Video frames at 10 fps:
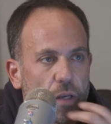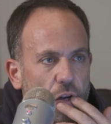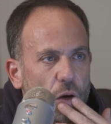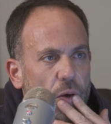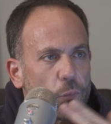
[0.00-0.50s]

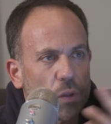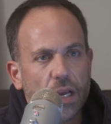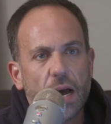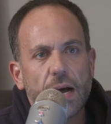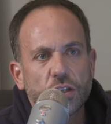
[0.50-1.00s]
you know, it
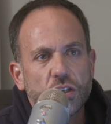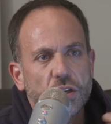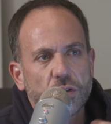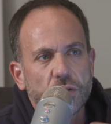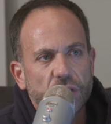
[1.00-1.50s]
with
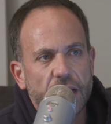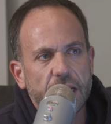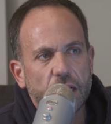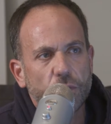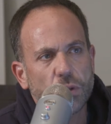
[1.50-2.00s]
conscious
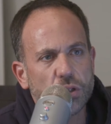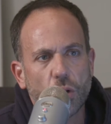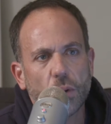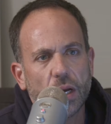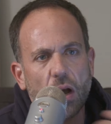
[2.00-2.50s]
understanding of what's
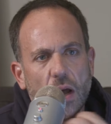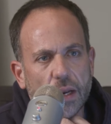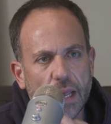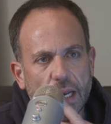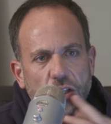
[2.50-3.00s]
going
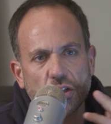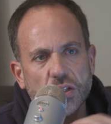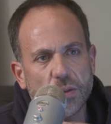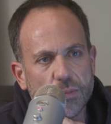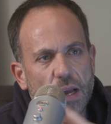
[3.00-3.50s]
on. And it's
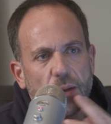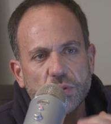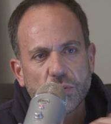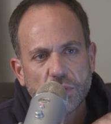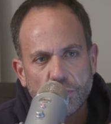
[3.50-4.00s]
just
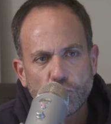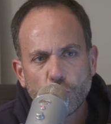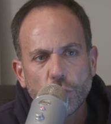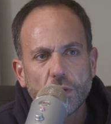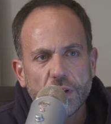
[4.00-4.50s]
sometimes the
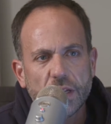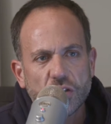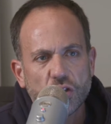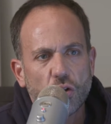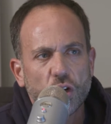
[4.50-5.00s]
root of
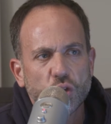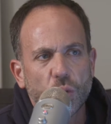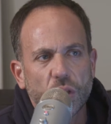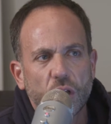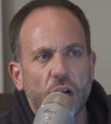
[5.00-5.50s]
it starts
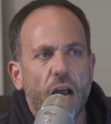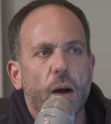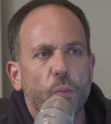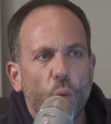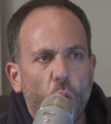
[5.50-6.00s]
with a
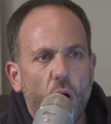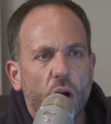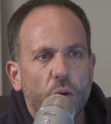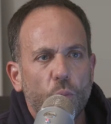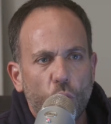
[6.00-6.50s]
calmer
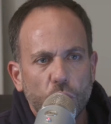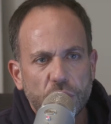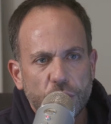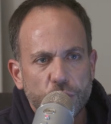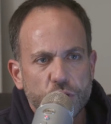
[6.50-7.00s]
walk, more
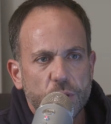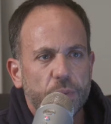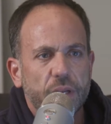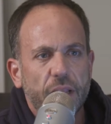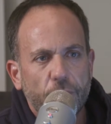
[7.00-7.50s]

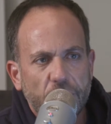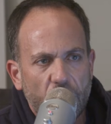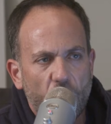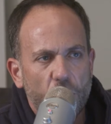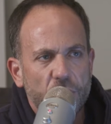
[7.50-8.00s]
leadership in the
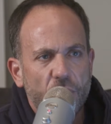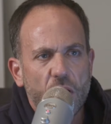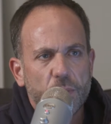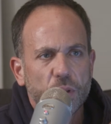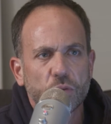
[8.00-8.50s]
everyday home
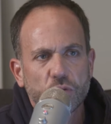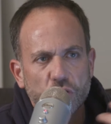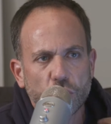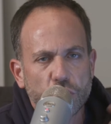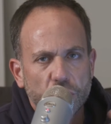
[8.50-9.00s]
environment through
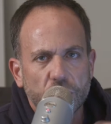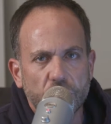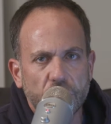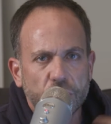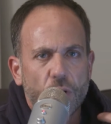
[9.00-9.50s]
social
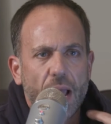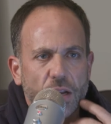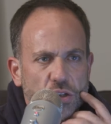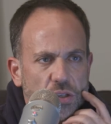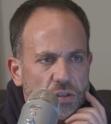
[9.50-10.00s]

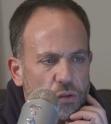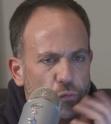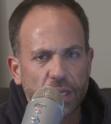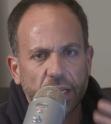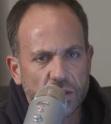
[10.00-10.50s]
interactions,
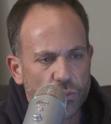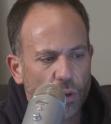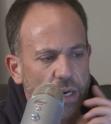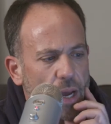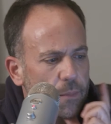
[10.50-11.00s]
greetings,
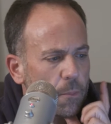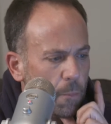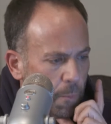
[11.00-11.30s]
whatnot.